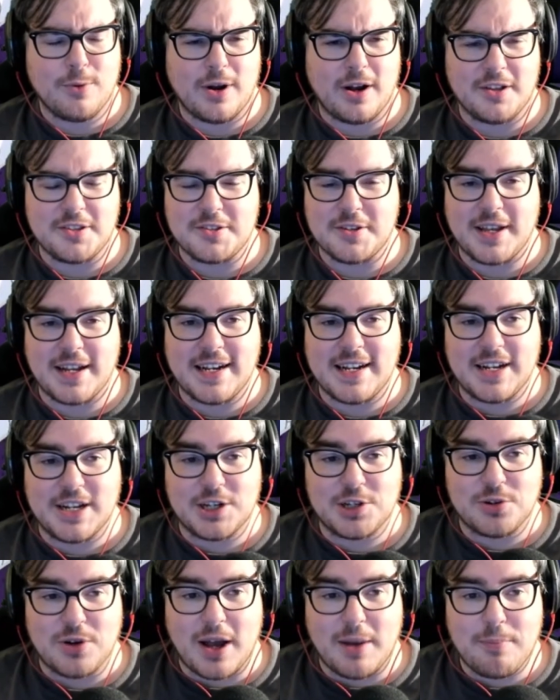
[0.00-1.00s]
We're also getting a
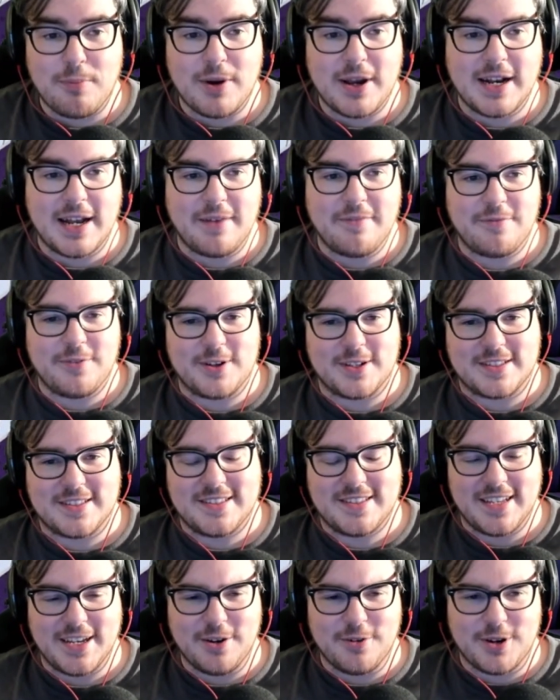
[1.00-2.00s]
drop rate up for
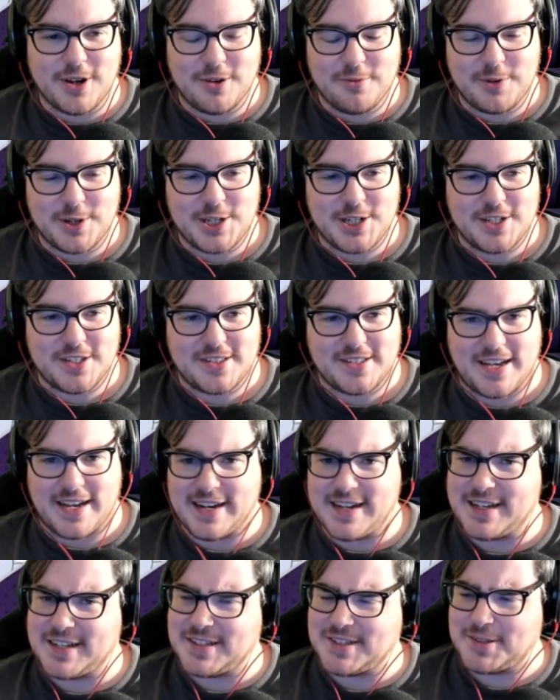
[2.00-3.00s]
Sigret, which is
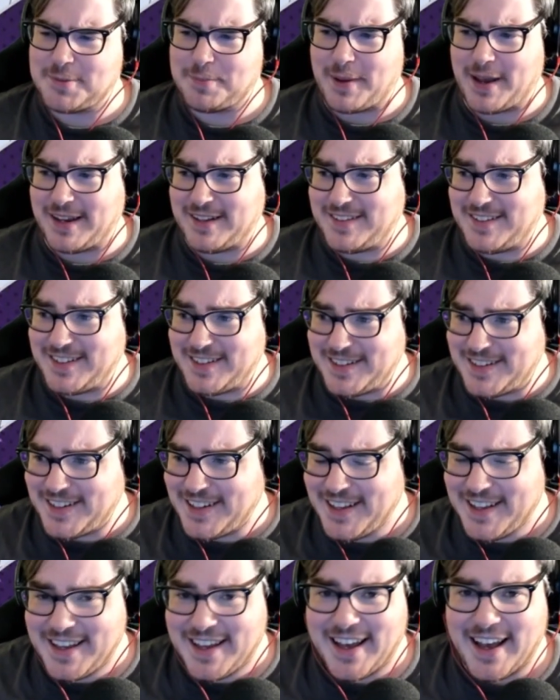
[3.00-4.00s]
unexpected.
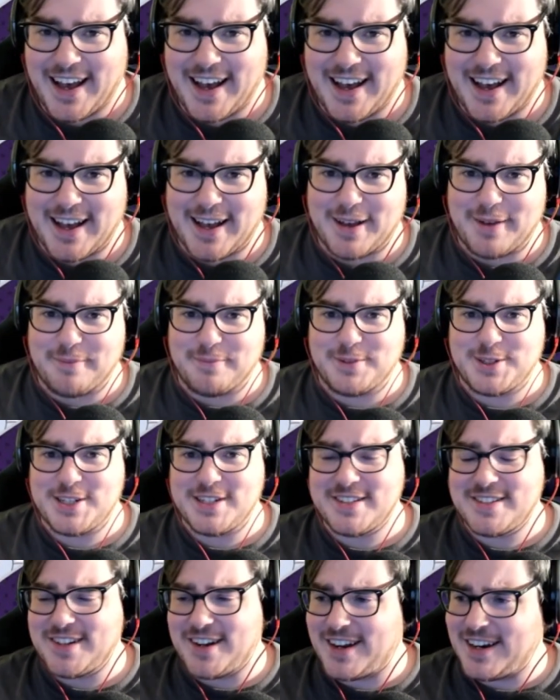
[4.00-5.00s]
interested.
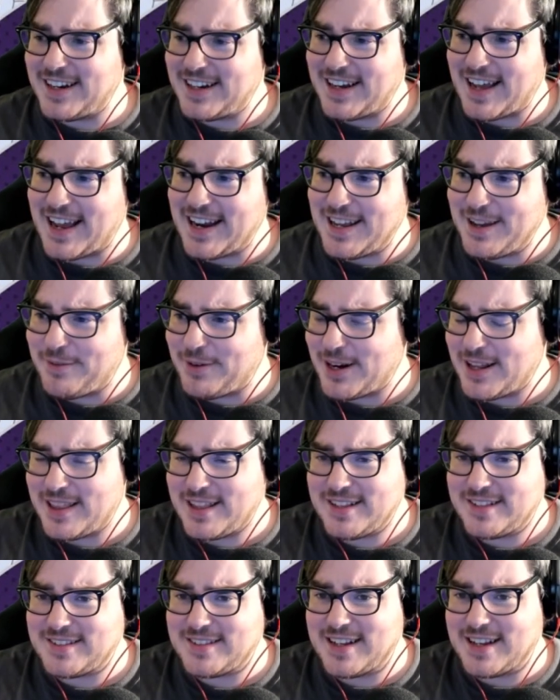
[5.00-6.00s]
She's not in any one of
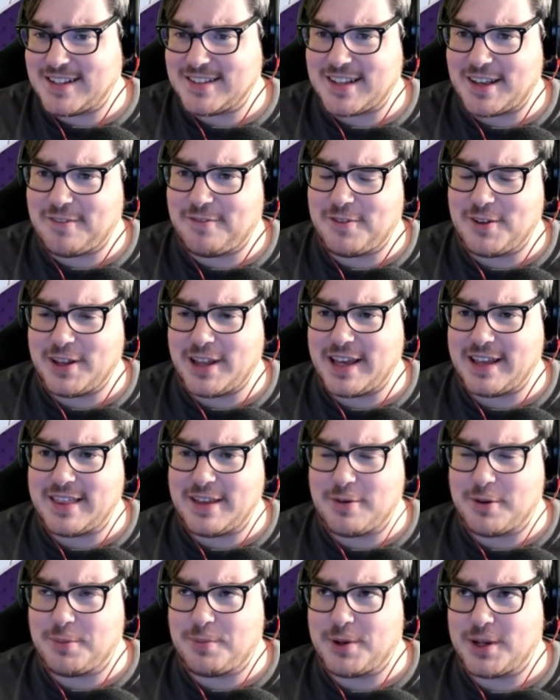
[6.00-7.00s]
these things. I feel like they
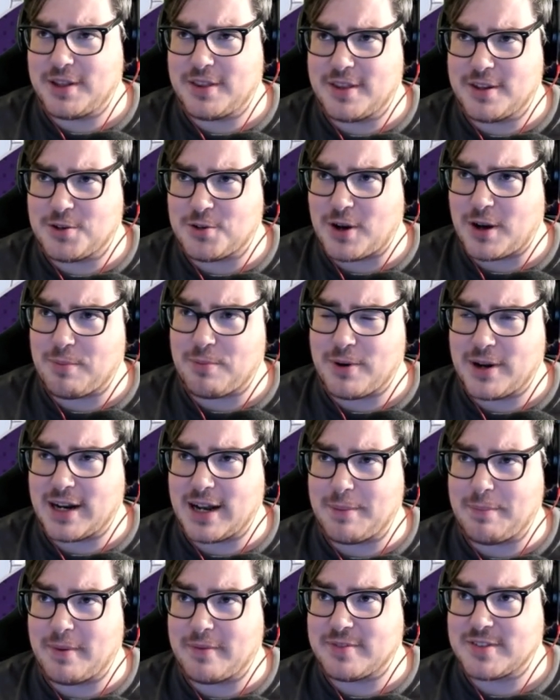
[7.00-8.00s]
would put the drop rate
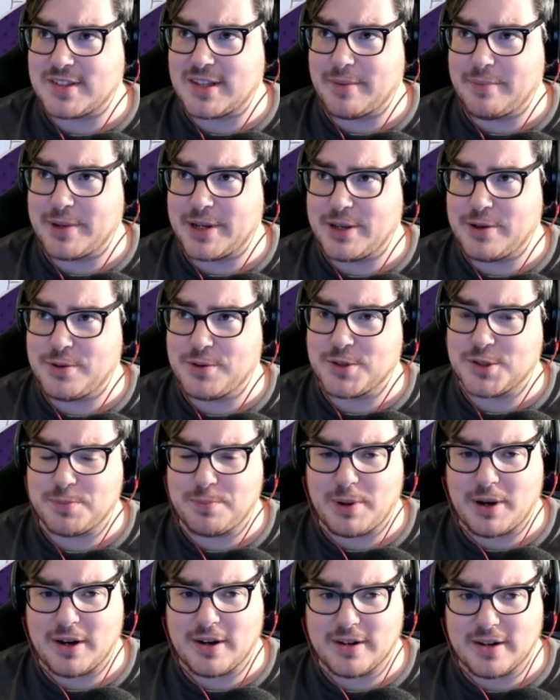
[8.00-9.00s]
up of somebody who's
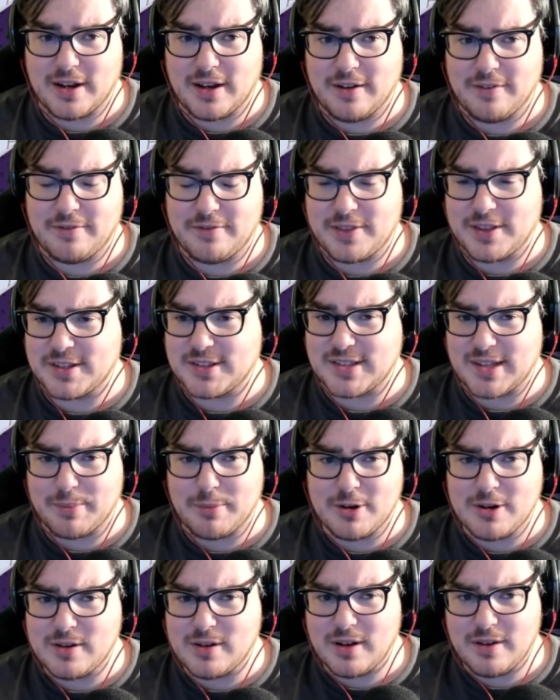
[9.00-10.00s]
part of the
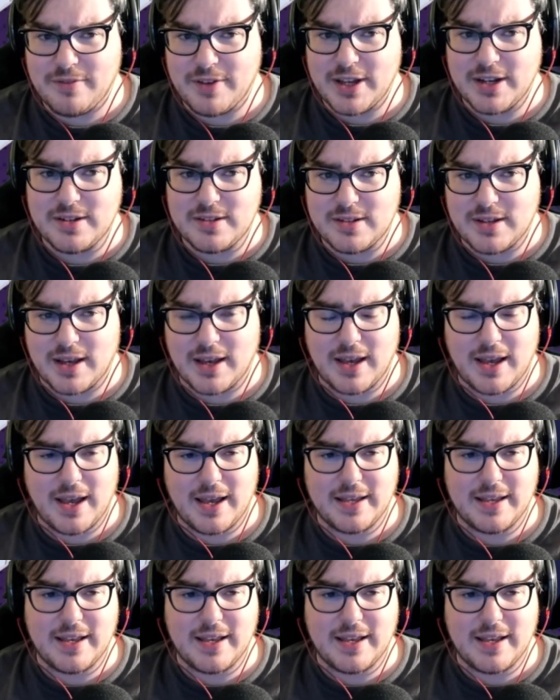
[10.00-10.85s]
summer event, I